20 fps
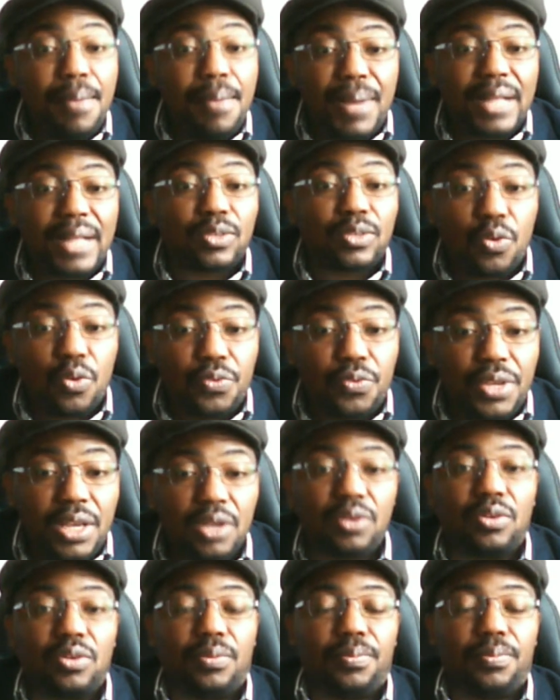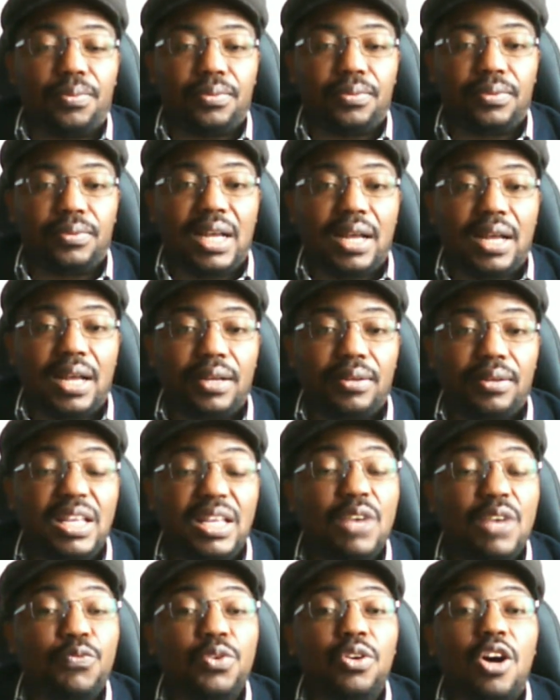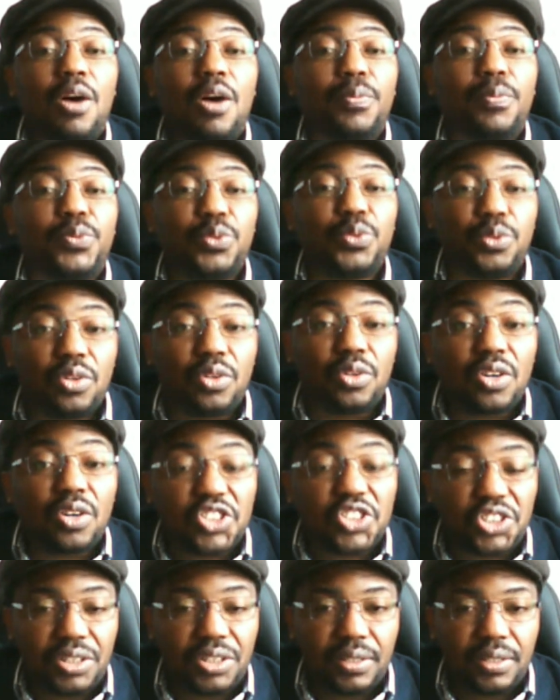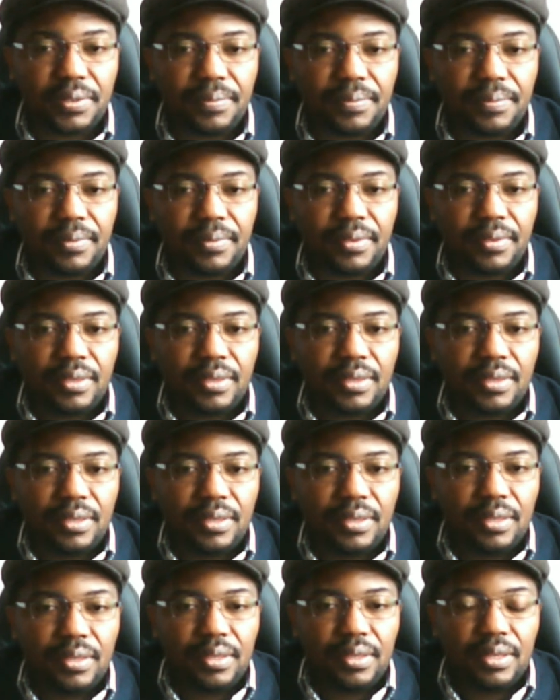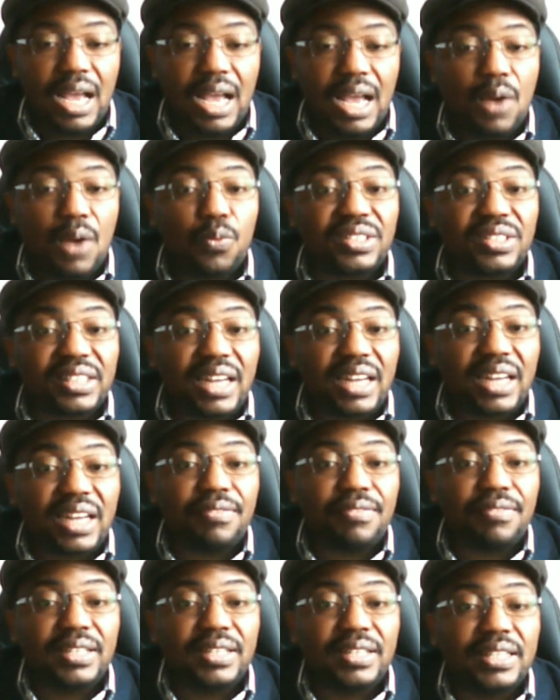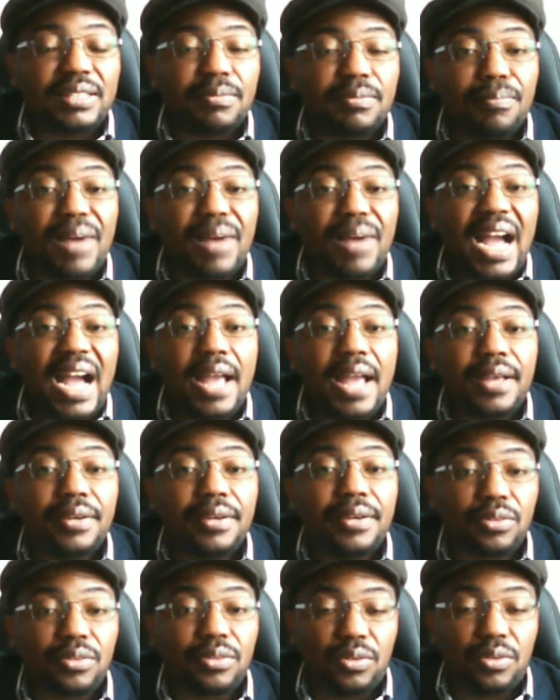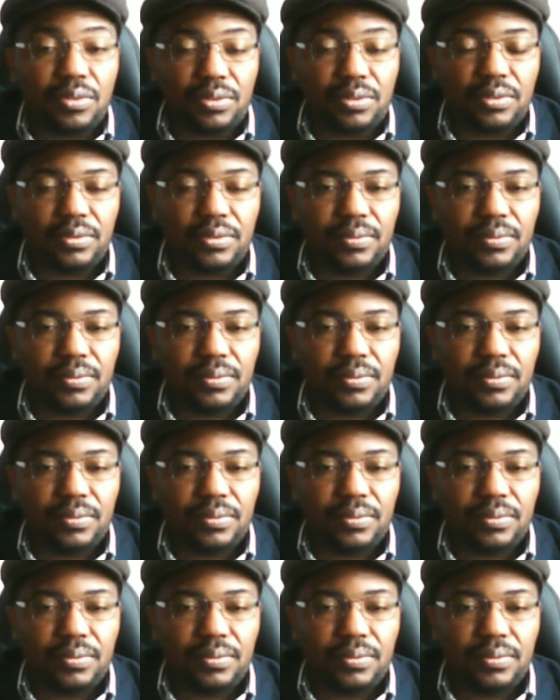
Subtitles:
part of Europe, even up to Russia, I will travel it by road.